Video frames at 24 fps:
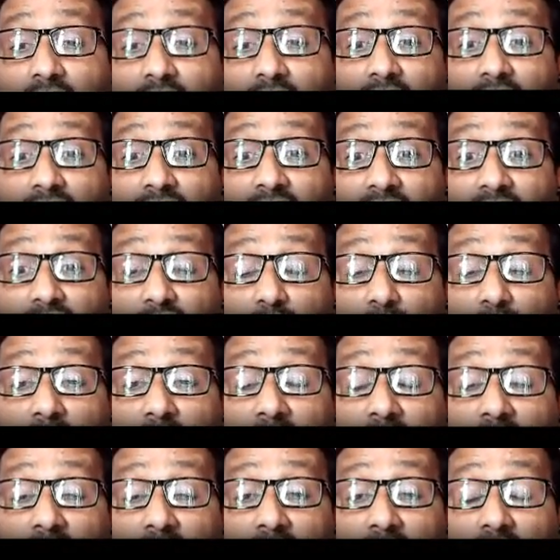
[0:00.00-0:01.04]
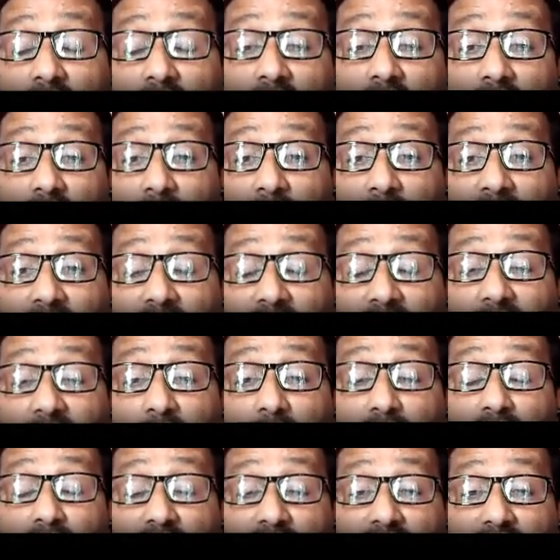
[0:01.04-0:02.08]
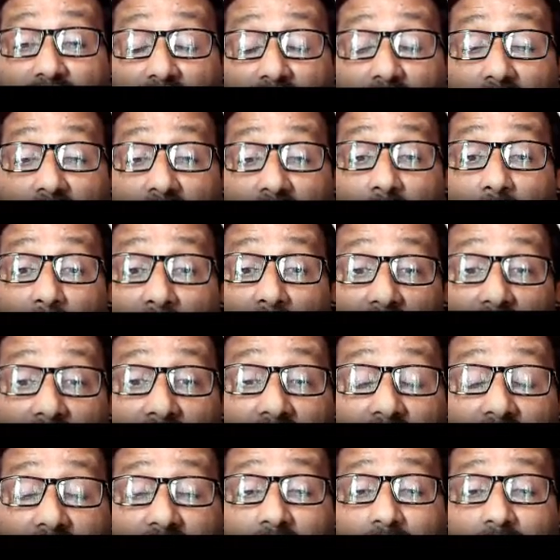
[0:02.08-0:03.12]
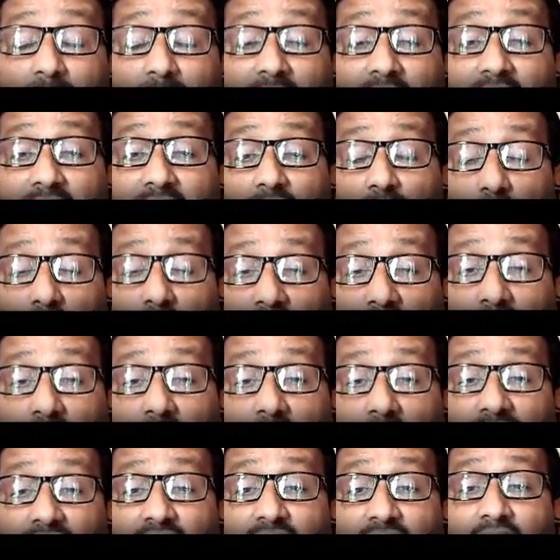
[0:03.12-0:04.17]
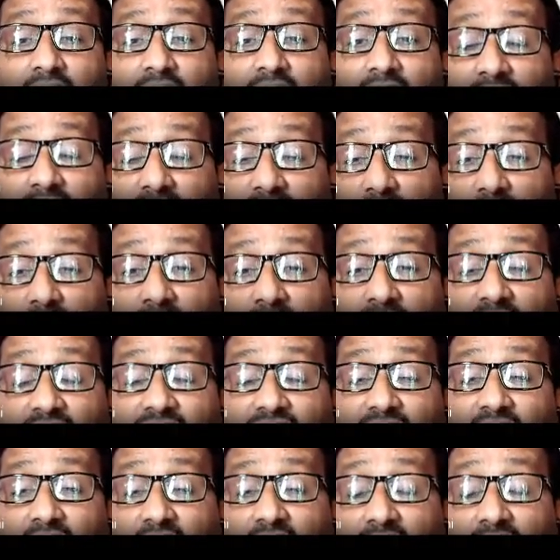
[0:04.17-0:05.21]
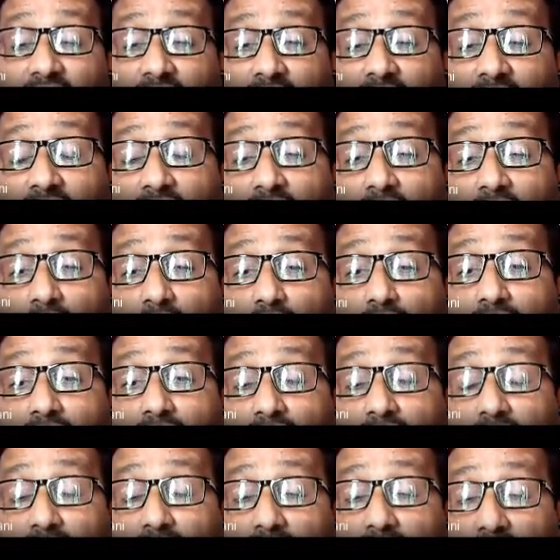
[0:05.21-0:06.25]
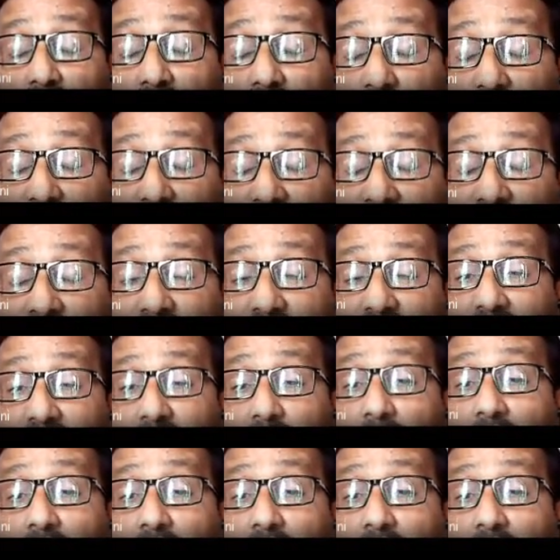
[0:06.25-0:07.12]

In this way, committed units are combined in pair, one after another, to meet the